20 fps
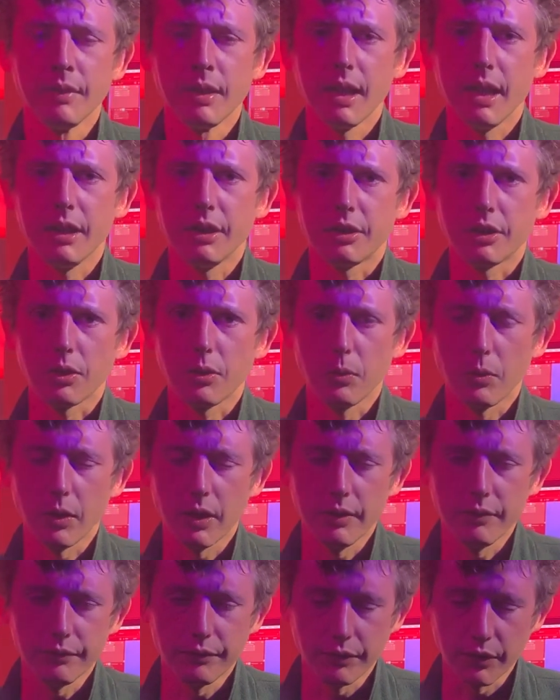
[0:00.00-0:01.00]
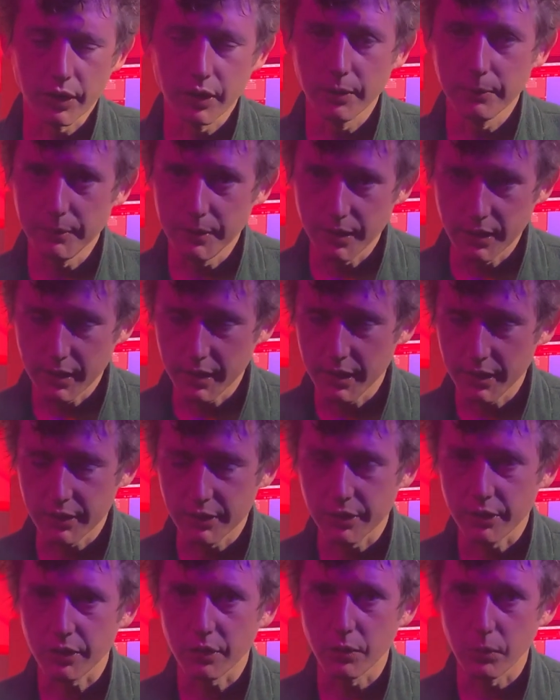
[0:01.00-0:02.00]
and to co- and for
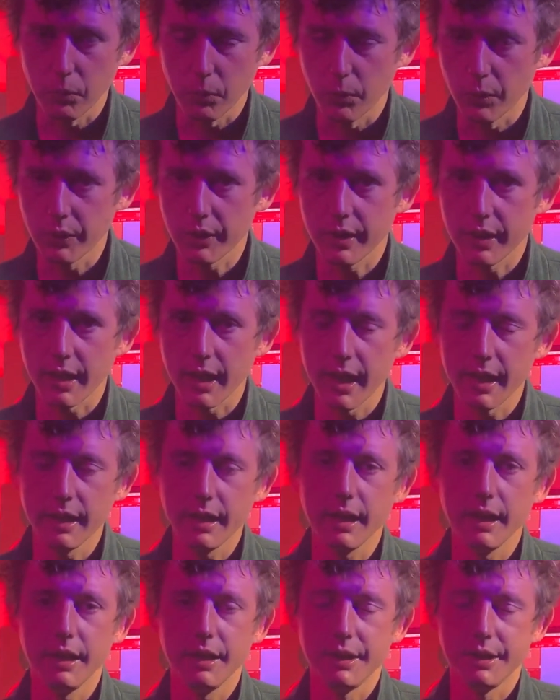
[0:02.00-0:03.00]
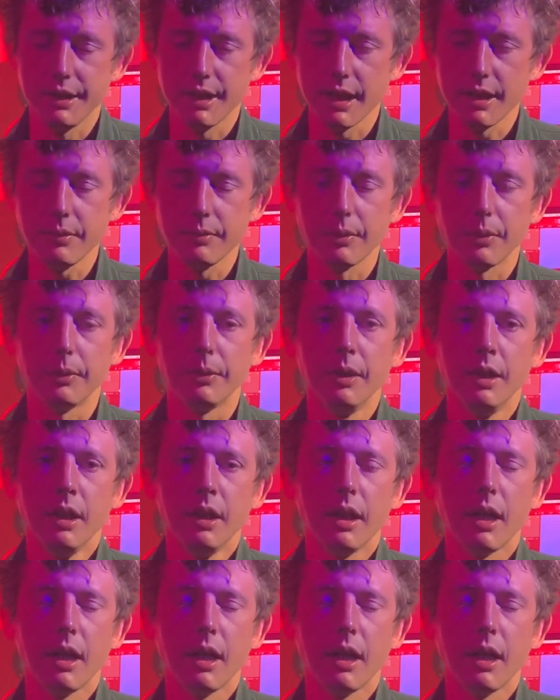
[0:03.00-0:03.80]
communities to coordinate in general.